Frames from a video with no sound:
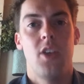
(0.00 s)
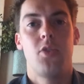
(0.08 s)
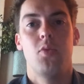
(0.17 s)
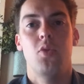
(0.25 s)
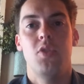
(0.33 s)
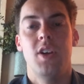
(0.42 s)

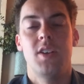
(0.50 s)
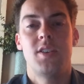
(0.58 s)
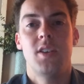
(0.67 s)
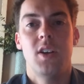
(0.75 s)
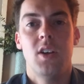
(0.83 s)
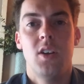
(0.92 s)
through
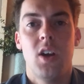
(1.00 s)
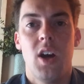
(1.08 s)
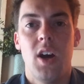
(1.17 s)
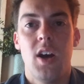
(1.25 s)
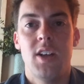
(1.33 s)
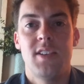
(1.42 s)
this
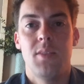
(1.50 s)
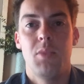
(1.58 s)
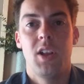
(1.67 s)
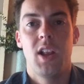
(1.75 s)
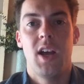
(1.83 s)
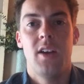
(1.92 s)

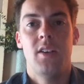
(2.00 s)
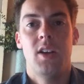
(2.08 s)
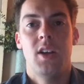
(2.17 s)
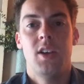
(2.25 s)
assembly line.